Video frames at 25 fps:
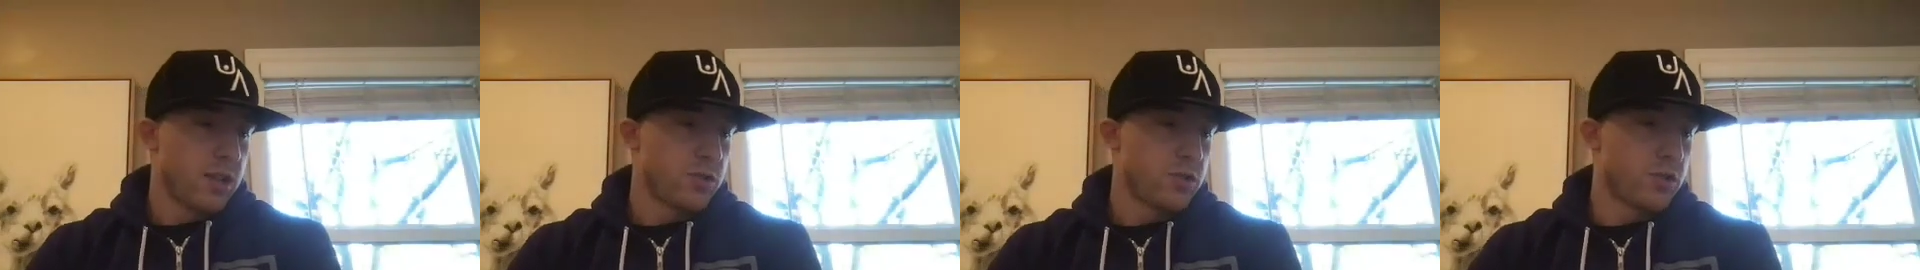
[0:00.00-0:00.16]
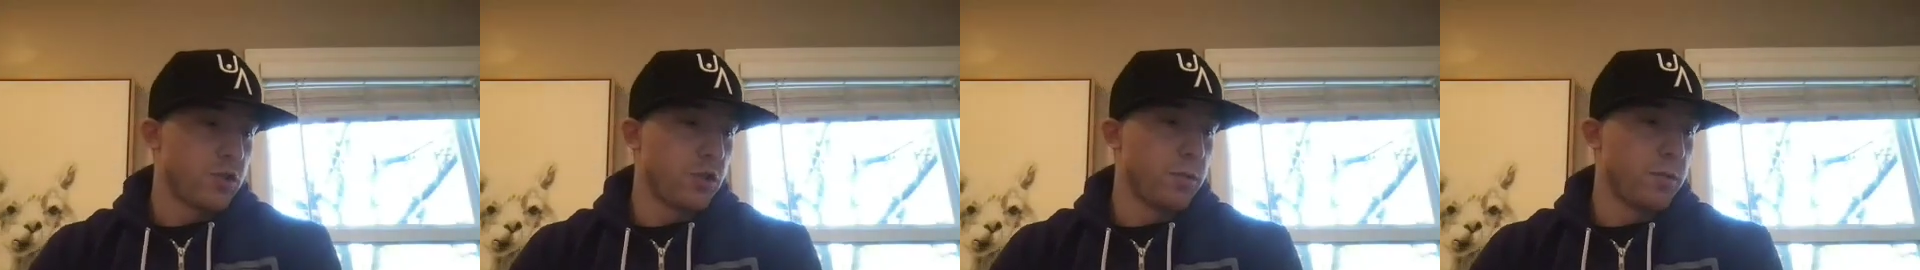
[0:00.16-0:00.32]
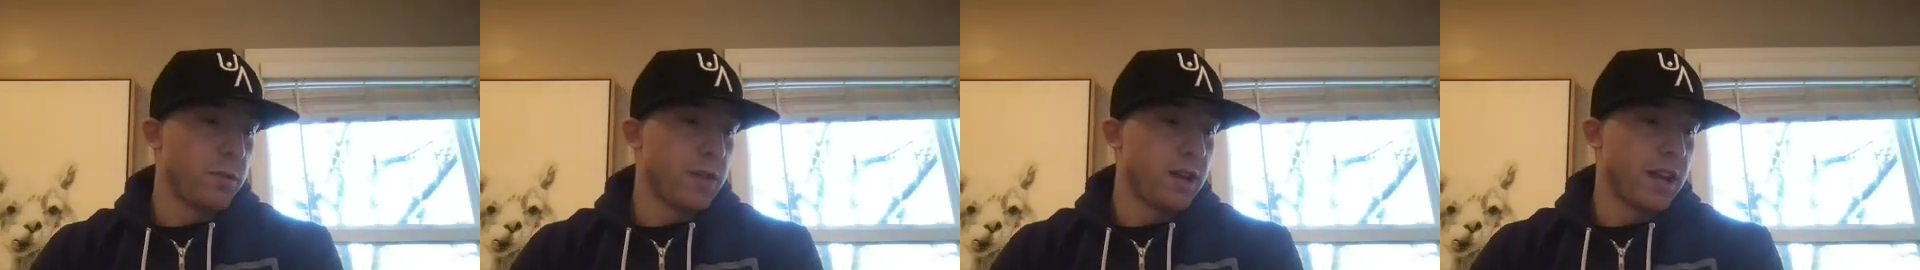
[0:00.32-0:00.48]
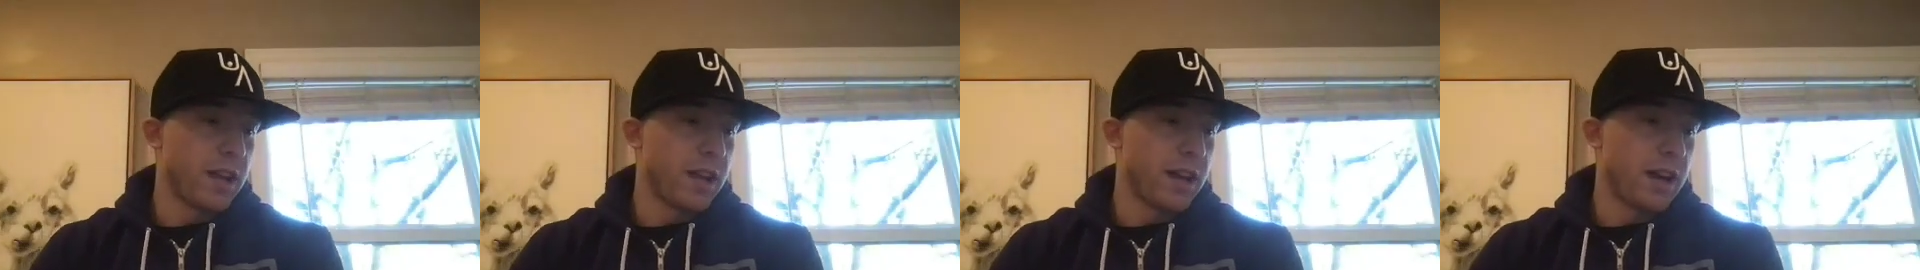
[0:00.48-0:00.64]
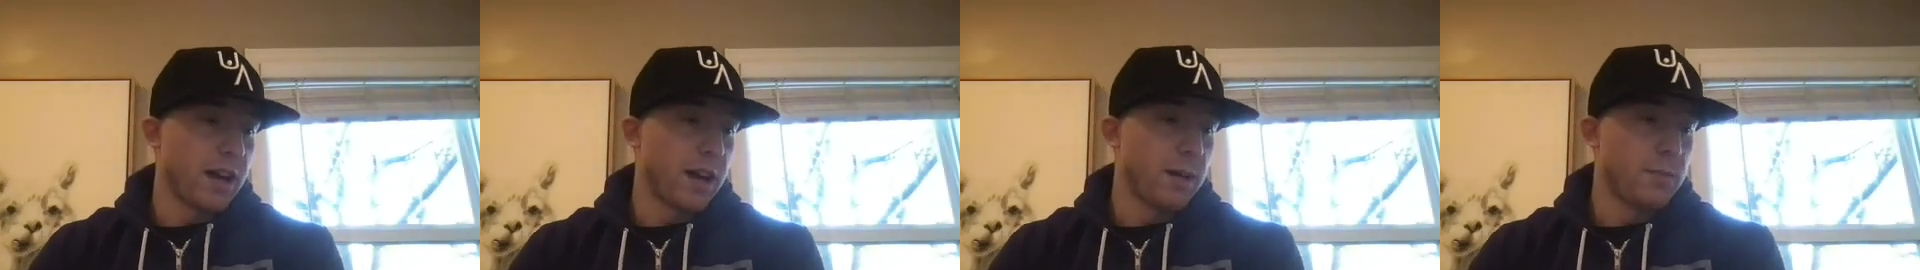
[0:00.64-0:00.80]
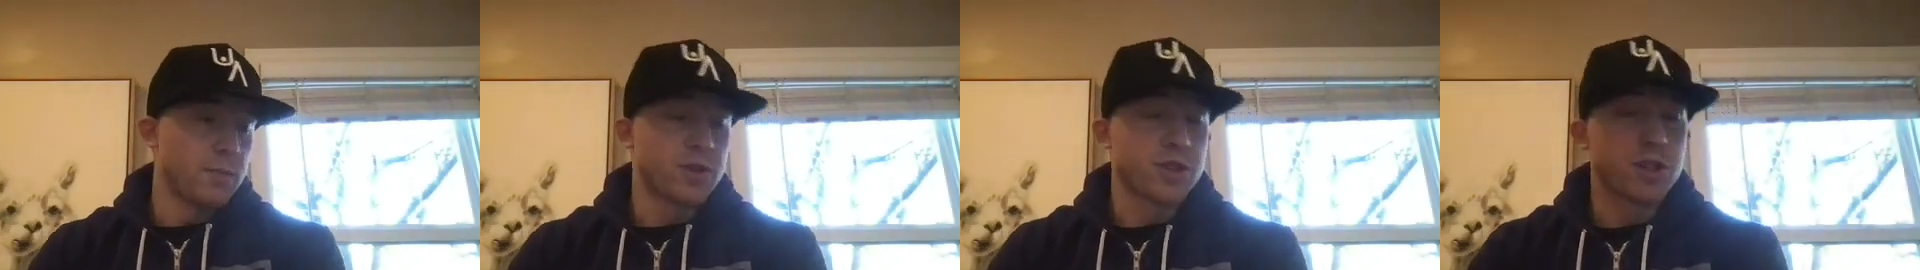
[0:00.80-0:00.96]
too
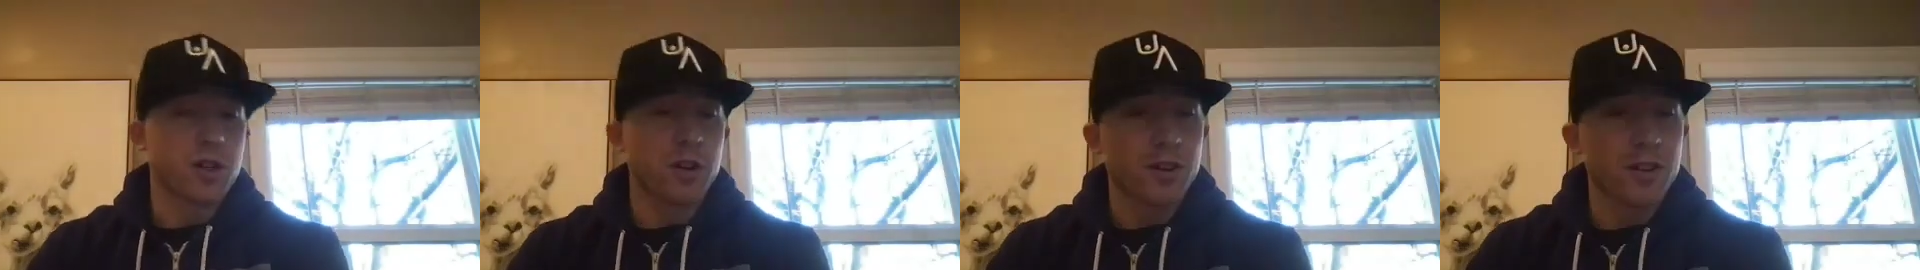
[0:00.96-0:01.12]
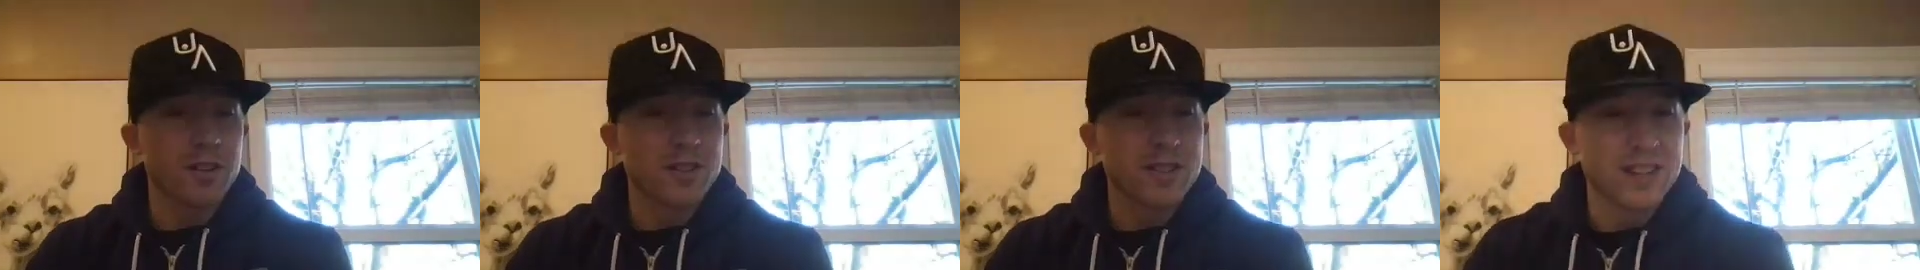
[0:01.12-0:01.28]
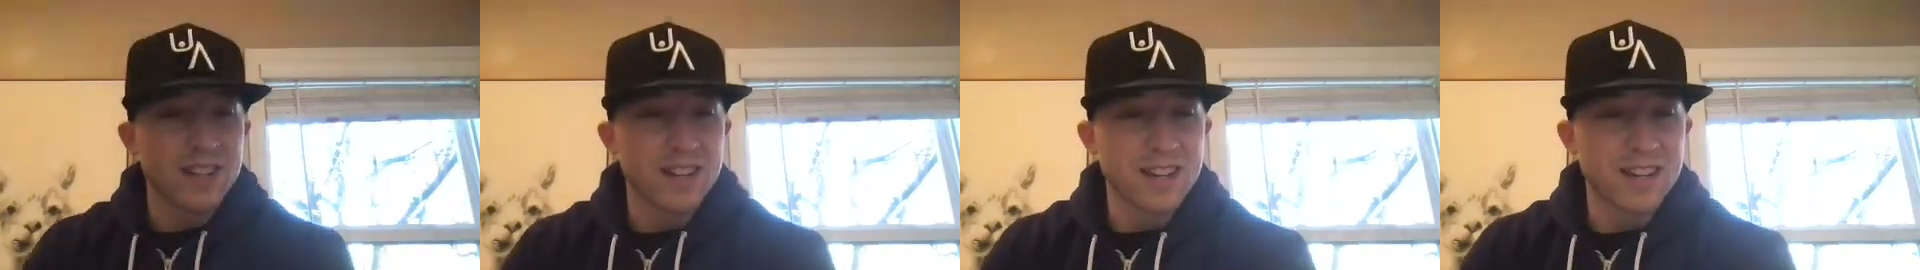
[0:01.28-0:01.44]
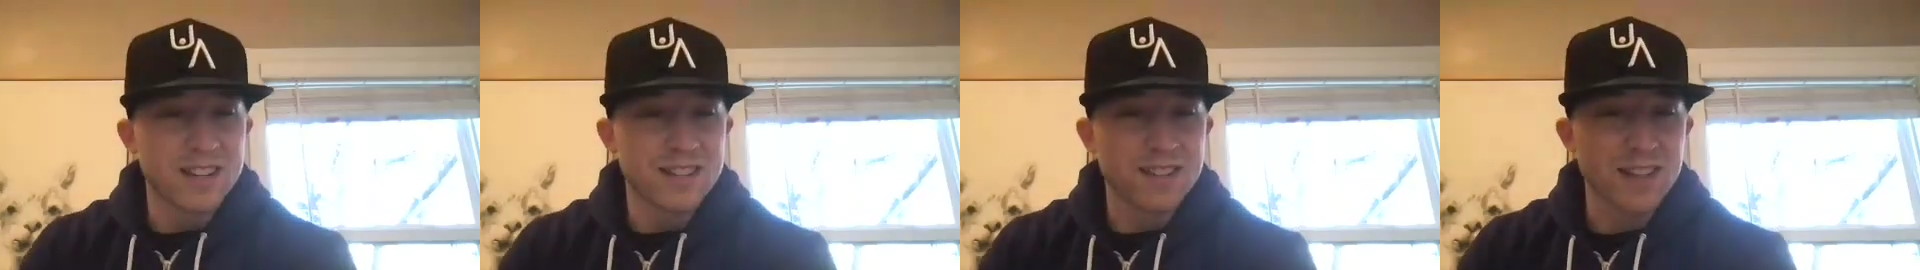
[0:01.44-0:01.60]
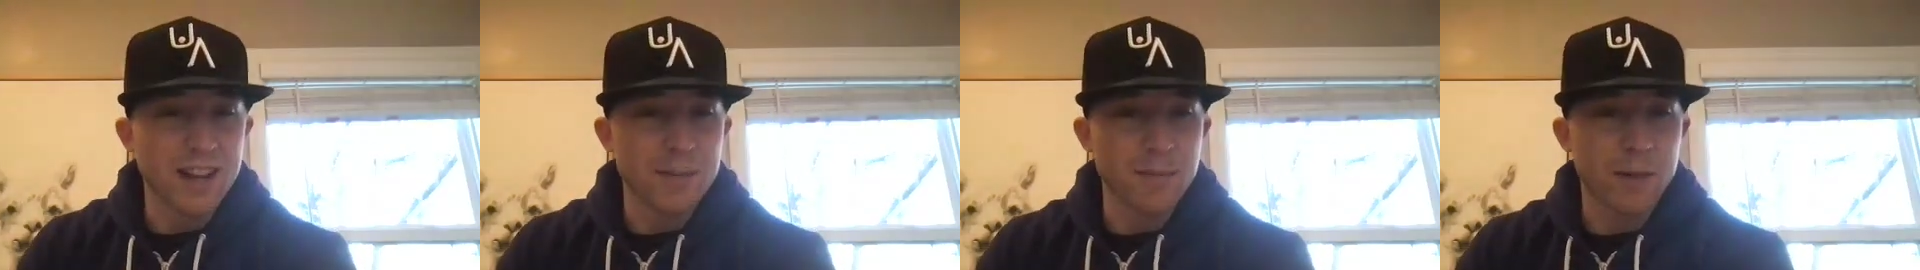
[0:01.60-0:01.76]
many sugars in it.